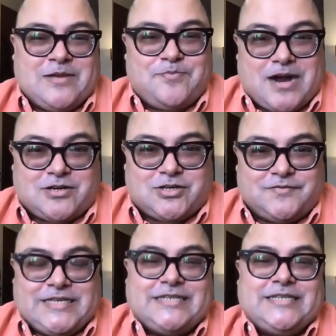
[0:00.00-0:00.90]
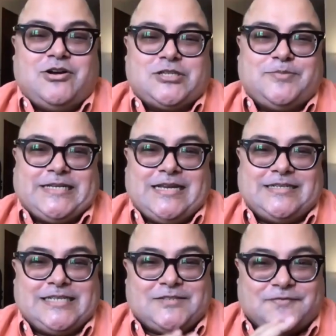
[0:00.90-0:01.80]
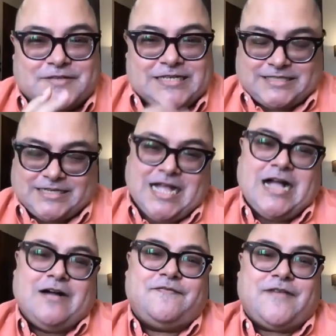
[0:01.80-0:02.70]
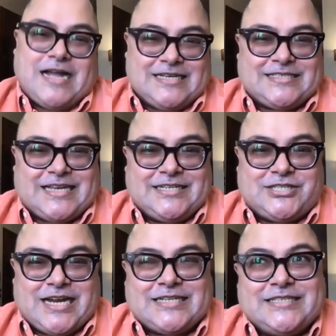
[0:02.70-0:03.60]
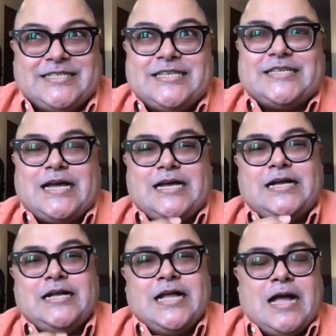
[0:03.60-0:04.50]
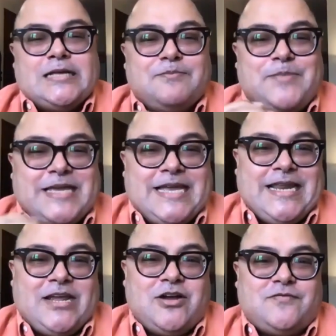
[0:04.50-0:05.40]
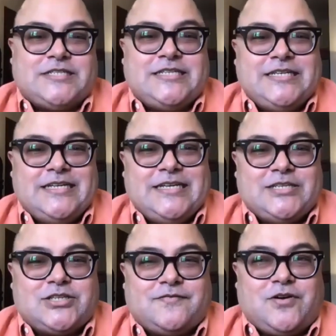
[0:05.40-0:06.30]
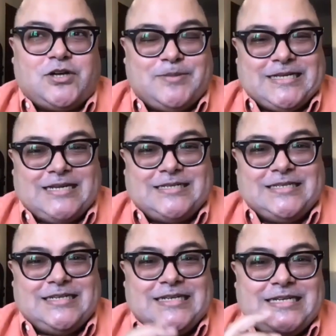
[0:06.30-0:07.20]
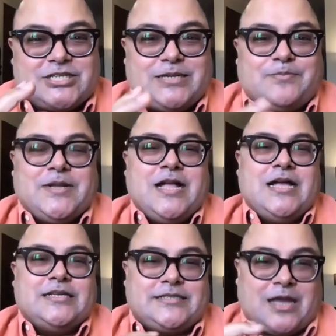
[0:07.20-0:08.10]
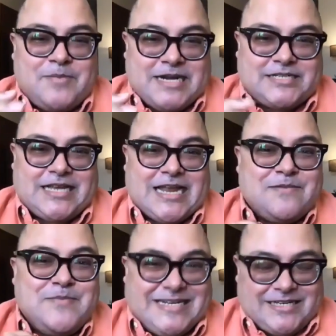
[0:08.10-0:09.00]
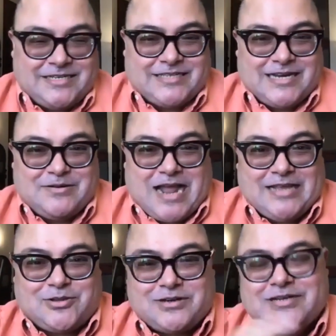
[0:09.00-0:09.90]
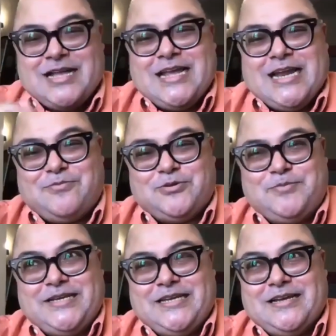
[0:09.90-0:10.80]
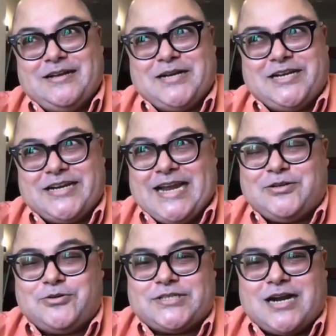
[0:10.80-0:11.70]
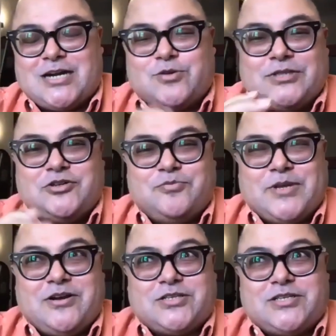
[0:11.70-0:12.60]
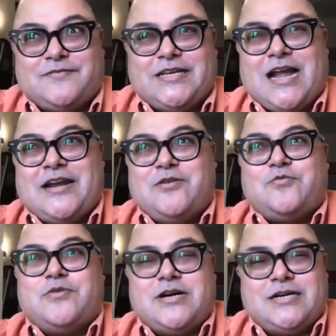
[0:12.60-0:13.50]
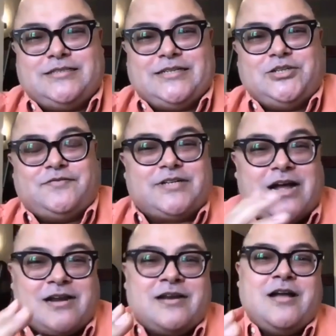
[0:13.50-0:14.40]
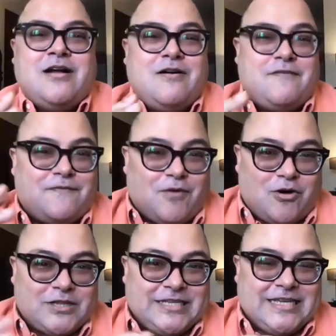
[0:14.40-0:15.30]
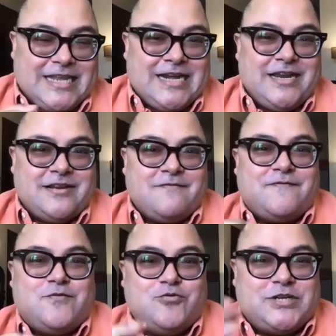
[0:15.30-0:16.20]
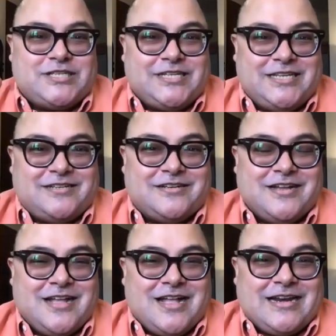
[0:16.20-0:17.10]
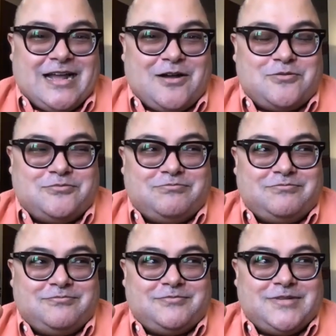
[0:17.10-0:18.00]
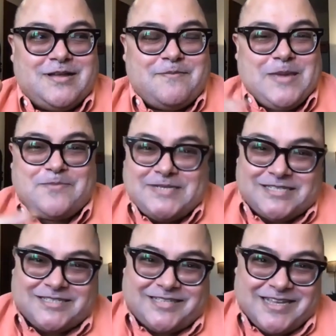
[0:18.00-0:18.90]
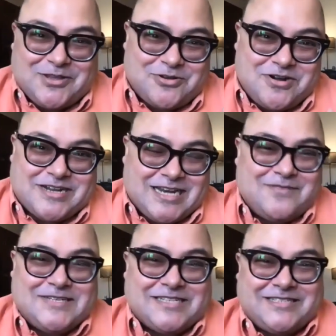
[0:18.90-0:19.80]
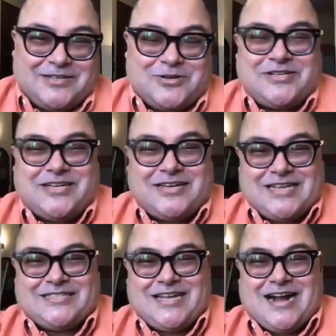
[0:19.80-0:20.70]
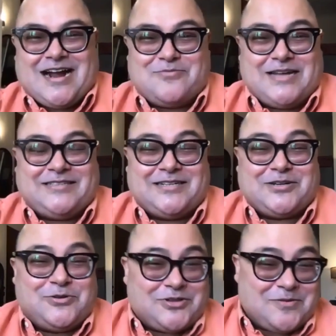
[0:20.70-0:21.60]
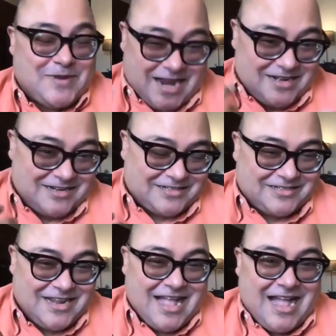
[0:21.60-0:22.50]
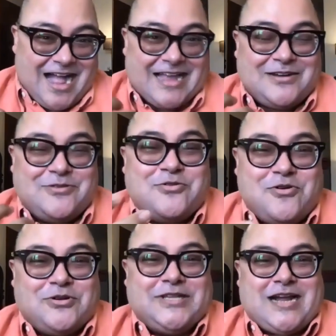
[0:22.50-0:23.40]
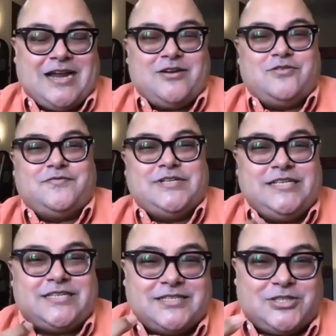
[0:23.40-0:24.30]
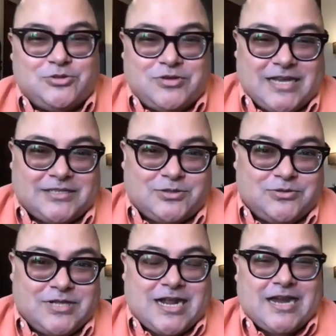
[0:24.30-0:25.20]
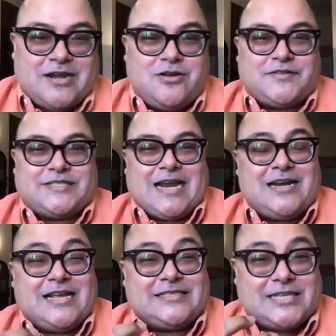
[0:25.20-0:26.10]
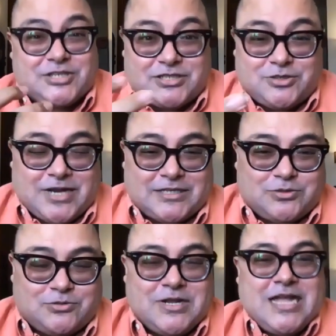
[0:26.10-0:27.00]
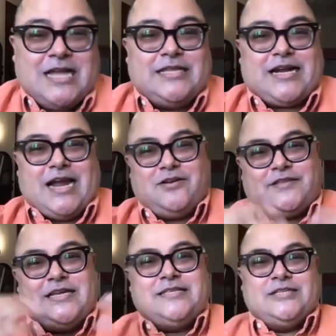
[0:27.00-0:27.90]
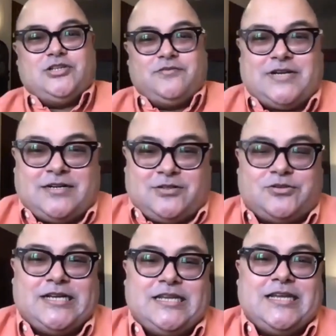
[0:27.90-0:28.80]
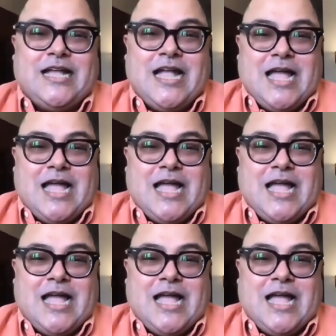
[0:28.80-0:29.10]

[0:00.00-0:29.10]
part of ET Hospitality's first fireside chat. This is a beginning of a series of hospitality leadership summits and meetings. And I thought it would be great to start with you because of the kind of work that you've done for the Indian food scene. Now, people just think you're on television. They don't realize the hard work that goes on behind it. And I know the kind of research you guys do, the kind of standardization you guys do, the kind of things that you've done to really